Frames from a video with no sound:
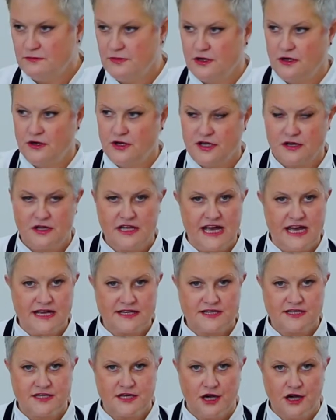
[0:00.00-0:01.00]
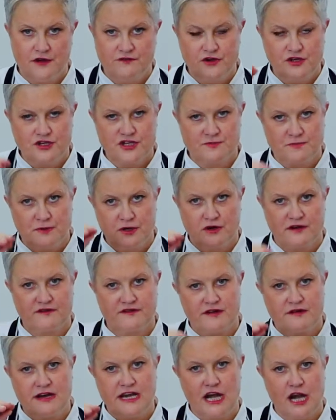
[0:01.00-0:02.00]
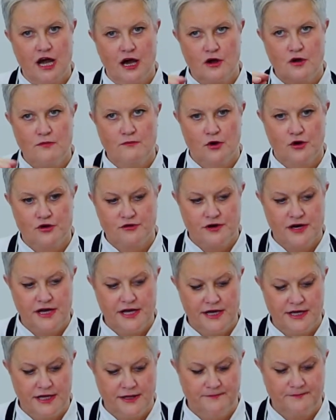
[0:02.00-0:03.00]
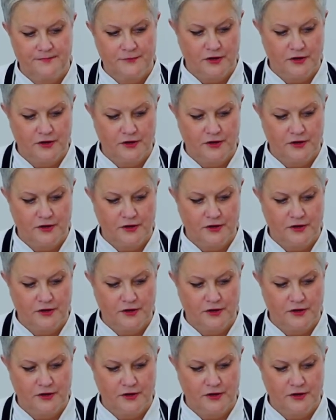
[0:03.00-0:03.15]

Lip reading: but on a gas stove, you just be on a very low, moderate heat.